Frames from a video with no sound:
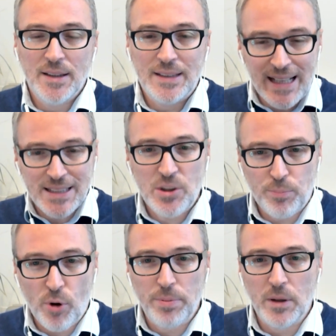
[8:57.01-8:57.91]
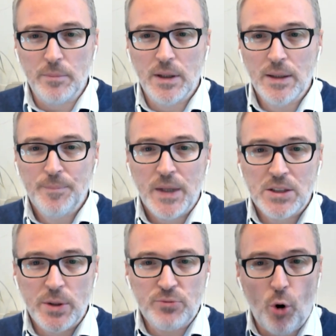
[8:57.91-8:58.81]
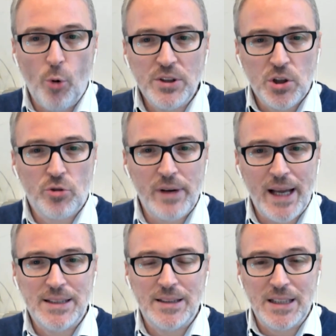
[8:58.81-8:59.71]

That's the problem. So it's almost created